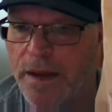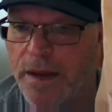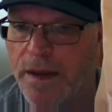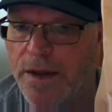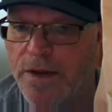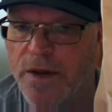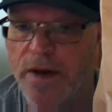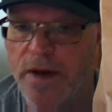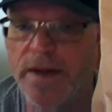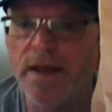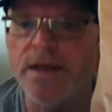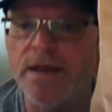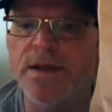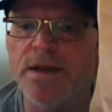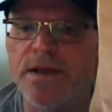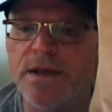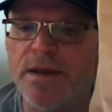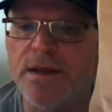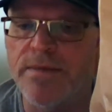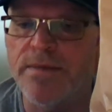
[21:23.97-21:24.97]
So that's
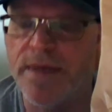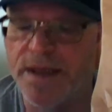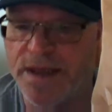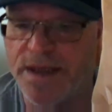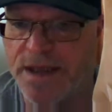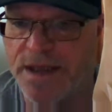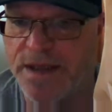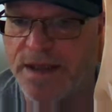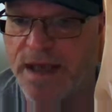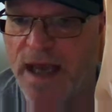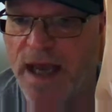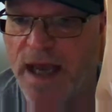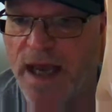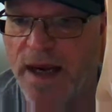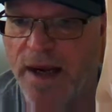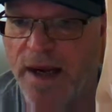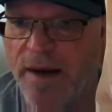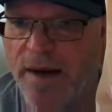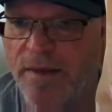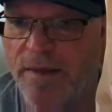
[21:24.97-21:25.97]
just the missus
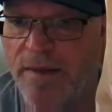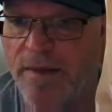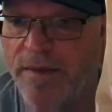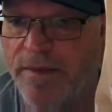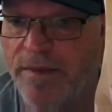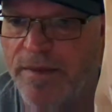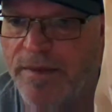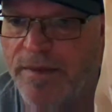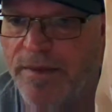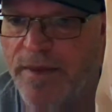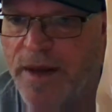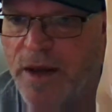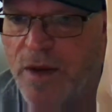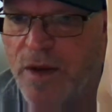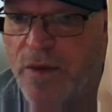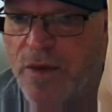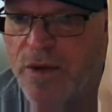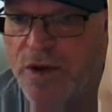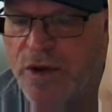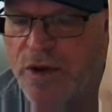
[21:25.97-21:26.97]
getting up. They
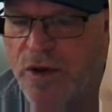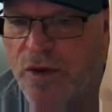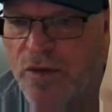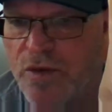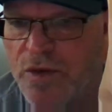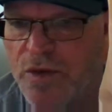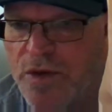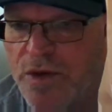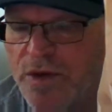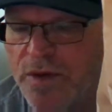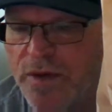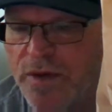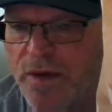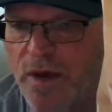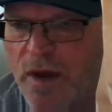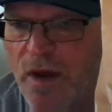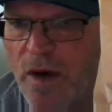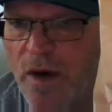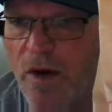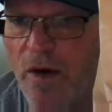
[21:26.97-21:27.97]
always cause
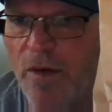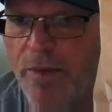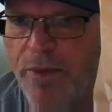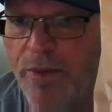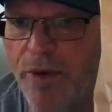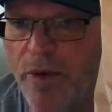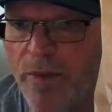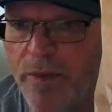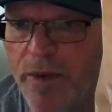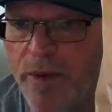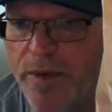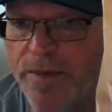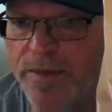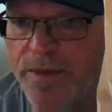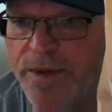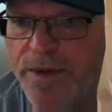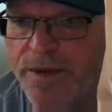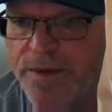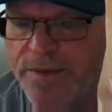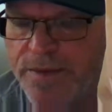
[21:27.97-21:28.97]
a lot of
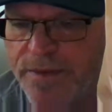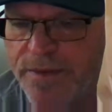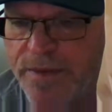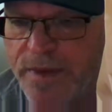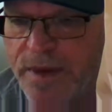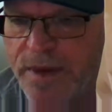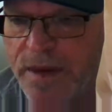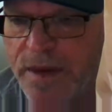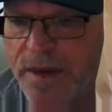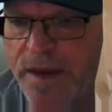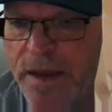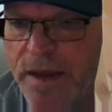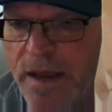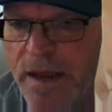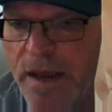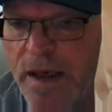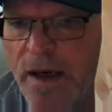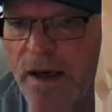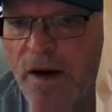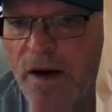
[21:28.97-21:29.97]
problems.
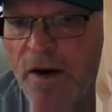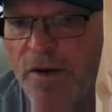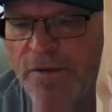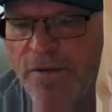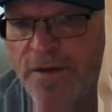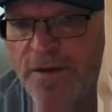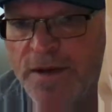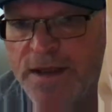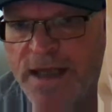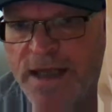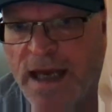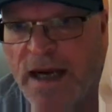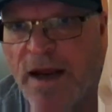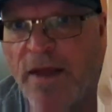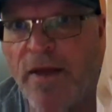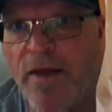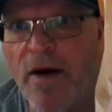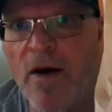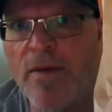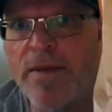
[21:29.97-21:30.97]
I often tell her
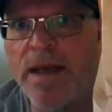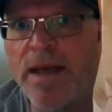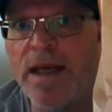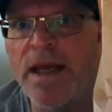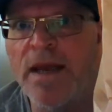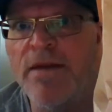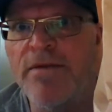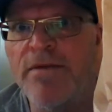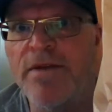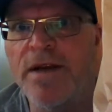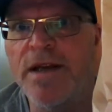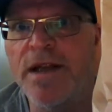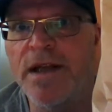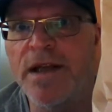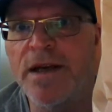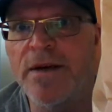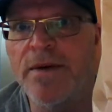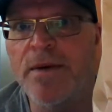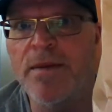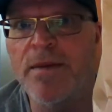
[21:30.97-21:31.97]
that I'm in here
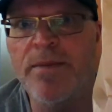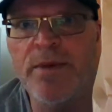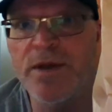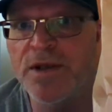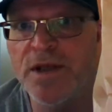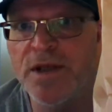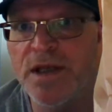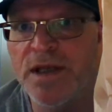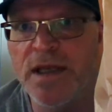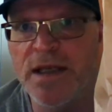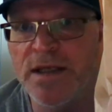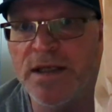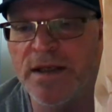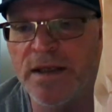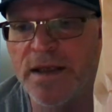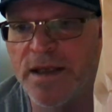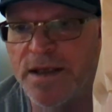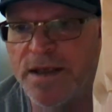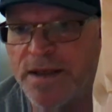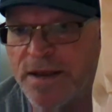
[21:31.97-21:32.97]
videoing, but she
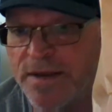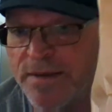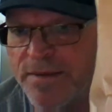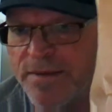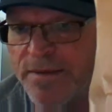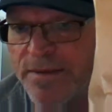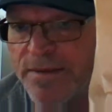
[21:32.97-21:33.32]
doesn't listen.